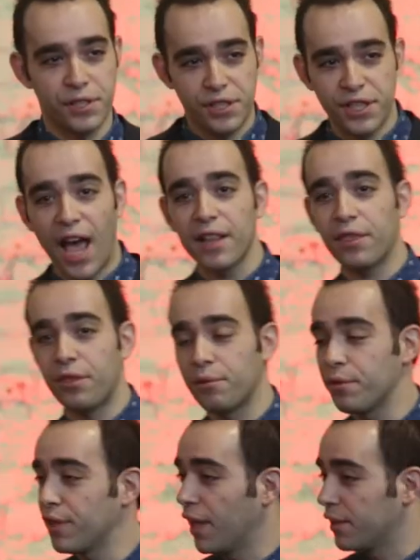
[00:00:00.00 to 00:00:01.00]
sat
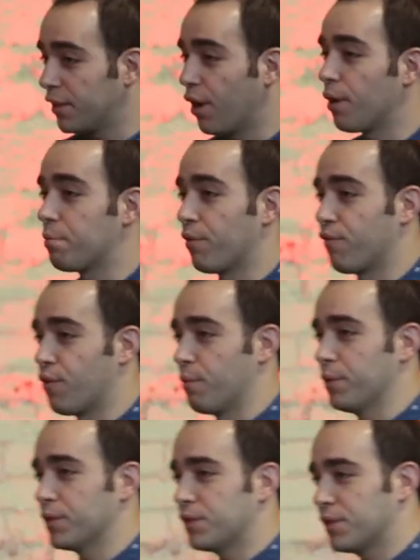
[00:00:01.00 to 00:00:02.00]
through the entire
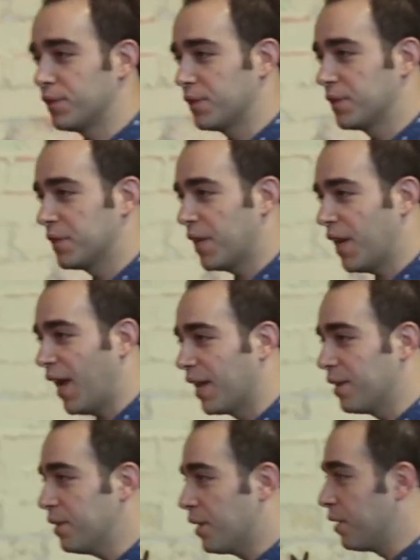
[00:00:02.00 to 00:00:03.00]
performance.
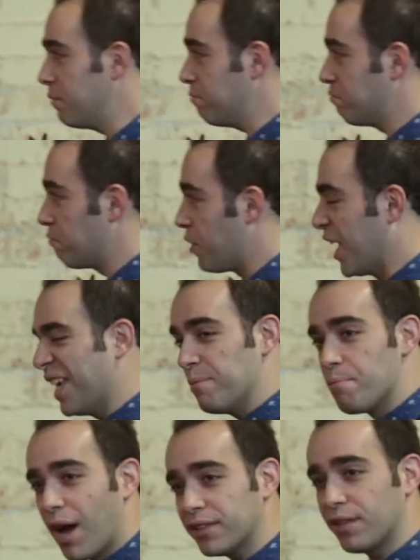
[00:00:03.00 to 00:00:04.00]
And, you know, he
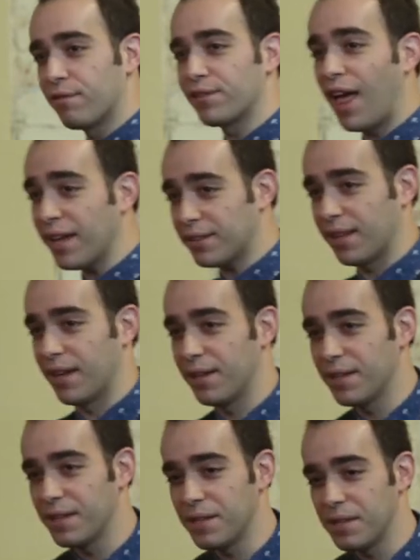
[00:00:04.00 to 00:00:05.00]
must have liked it.
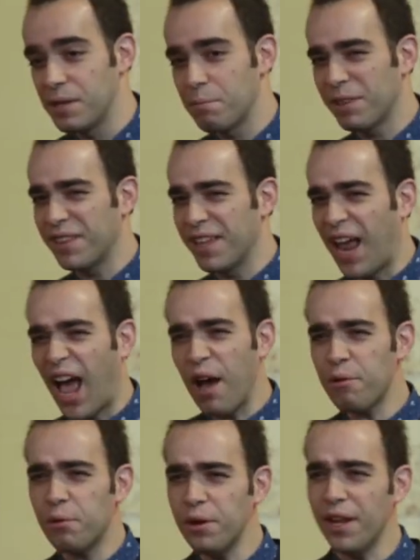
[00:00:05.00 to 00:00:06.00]
But then
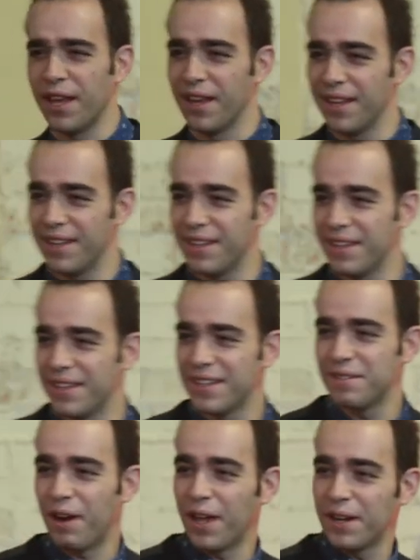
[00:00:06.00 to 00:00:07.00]
how could he?
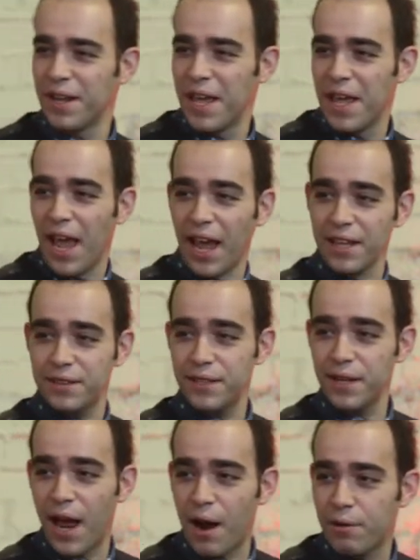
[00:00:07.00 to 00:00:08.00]
Right?
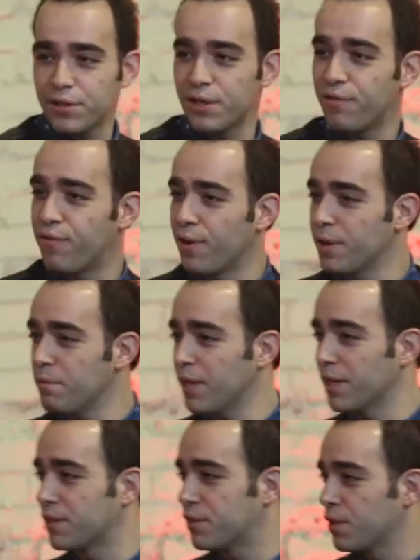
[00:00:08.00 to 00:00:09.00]
18 hours and 40
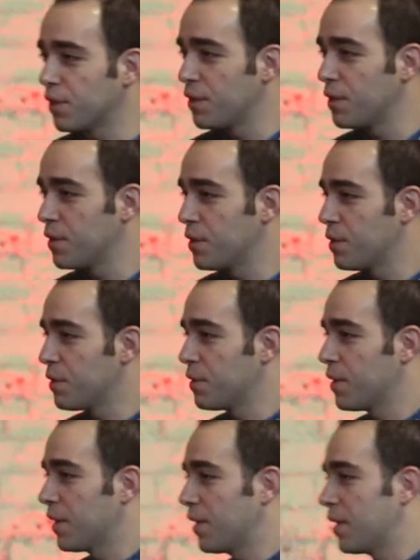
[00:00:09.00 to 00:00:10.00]
minutes.
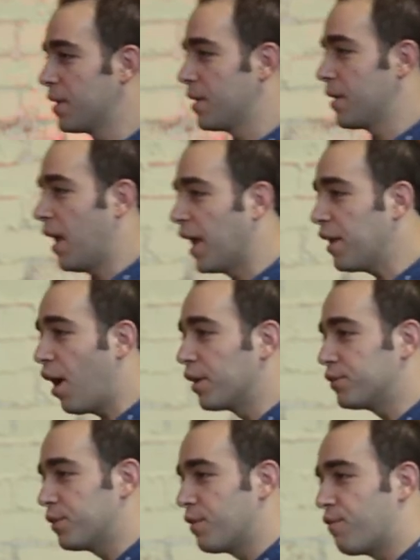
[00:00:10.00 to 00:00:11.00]

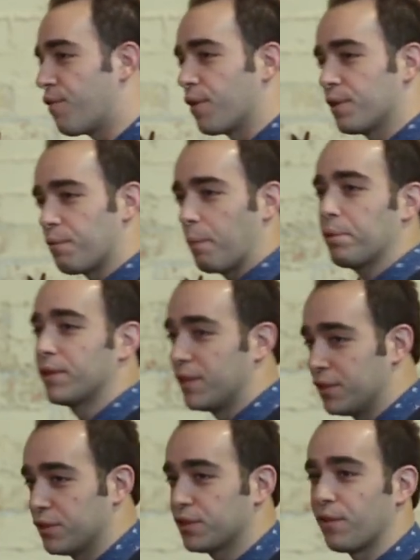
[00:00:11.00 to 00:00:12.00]
840
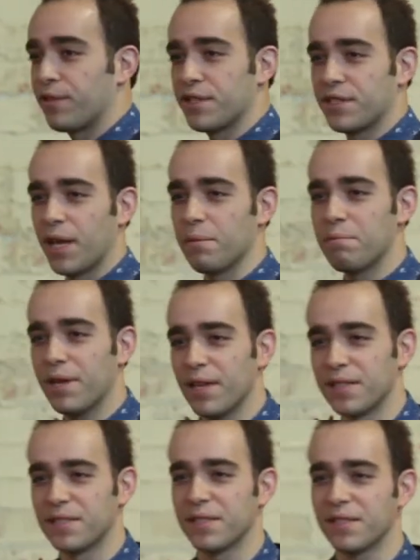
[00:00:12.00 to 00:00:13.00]
repetitions of the same
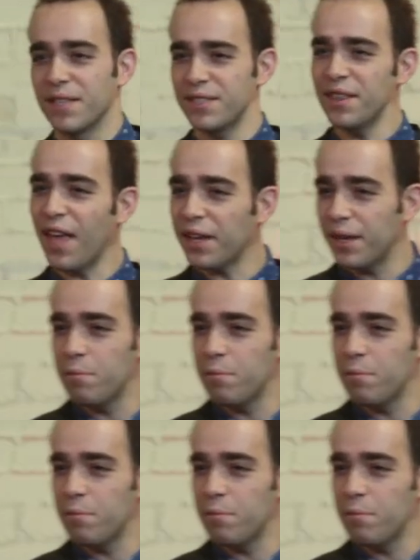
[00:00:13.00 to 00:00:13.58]
piece. Doesn't that